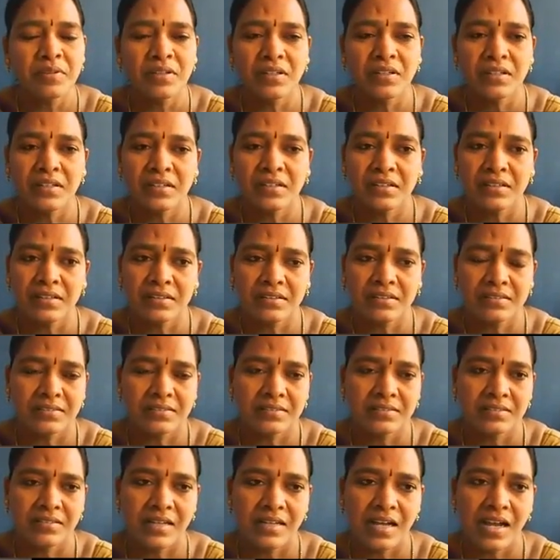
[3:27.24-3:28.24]

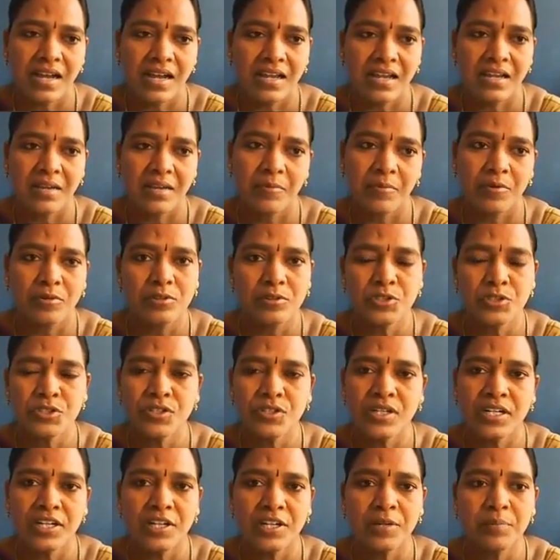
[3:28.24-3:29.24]
I am
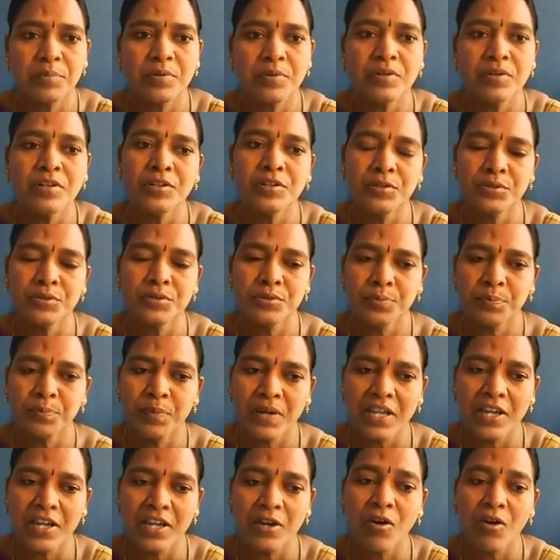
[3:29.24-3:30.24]
also unable to
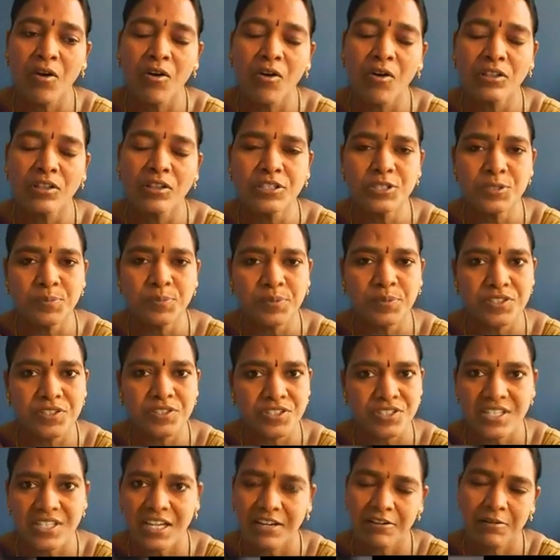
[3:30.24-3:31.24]
play all the
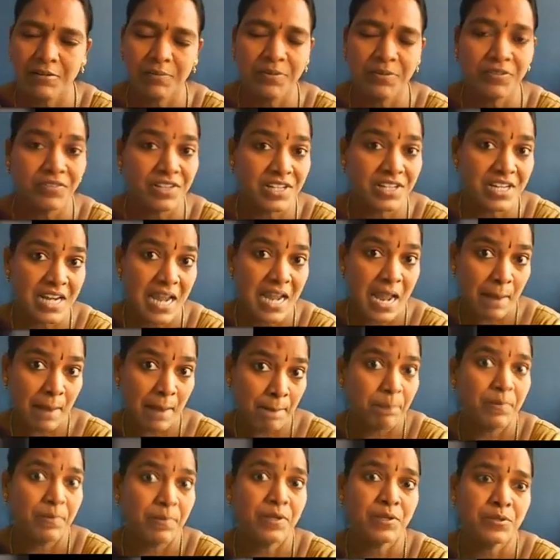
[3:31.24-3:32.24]
speeches. I will be very
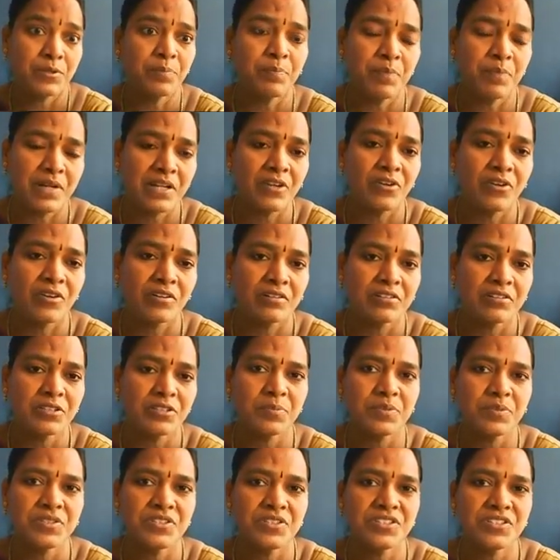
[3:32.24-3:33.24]
happy to play all the
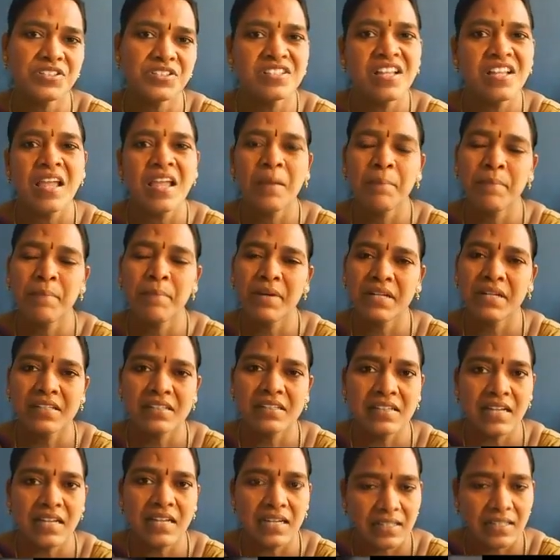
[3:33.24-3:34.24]
speeches, but
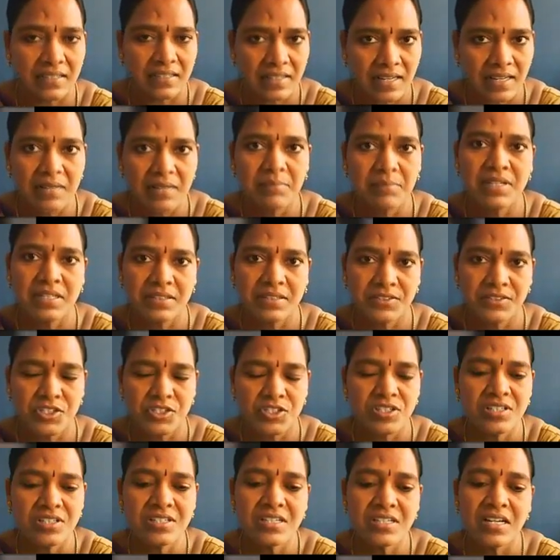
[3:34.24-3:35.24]
then time
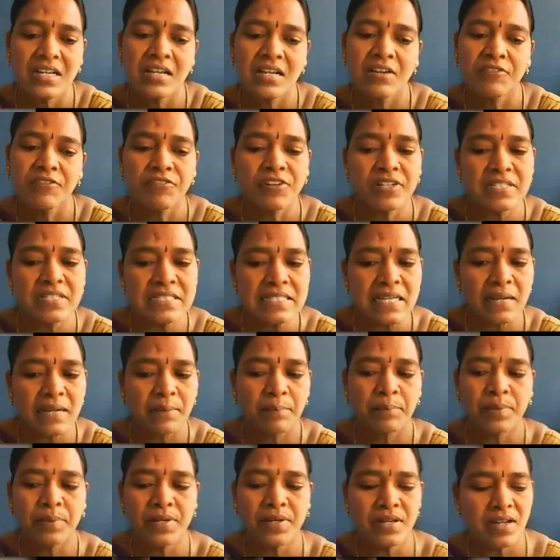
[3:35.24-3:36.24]
constraint. For a
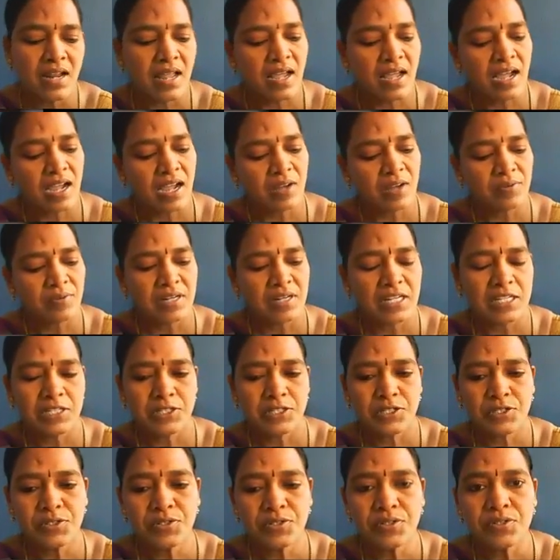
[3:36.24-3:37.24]
sample, I would
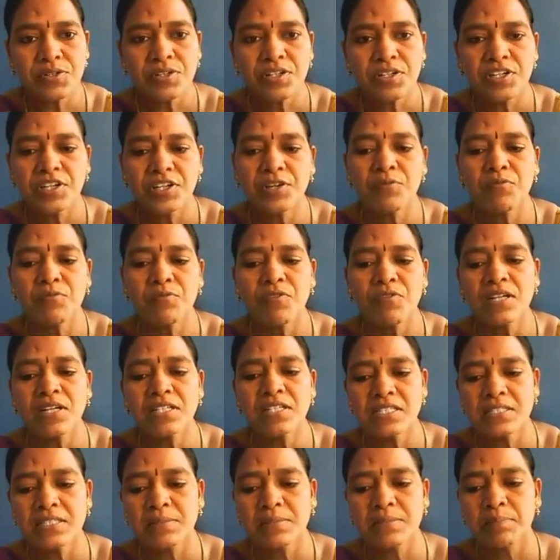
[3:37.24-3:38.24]
like to give one
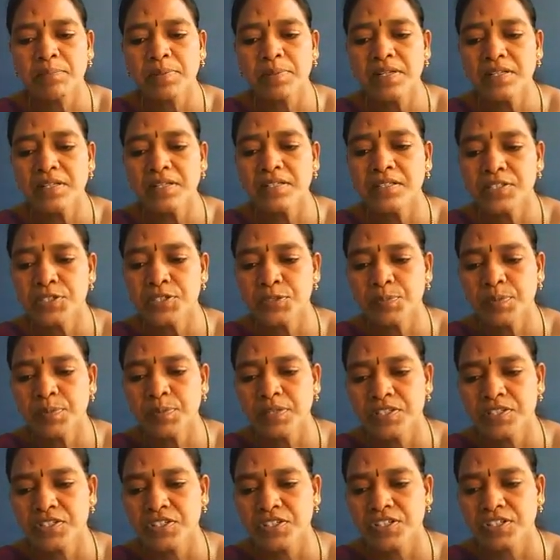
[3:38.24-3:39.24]
simple
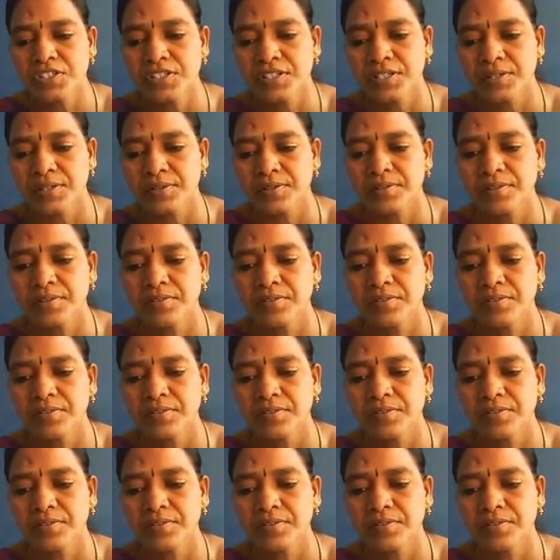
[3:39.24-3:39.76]
speech here.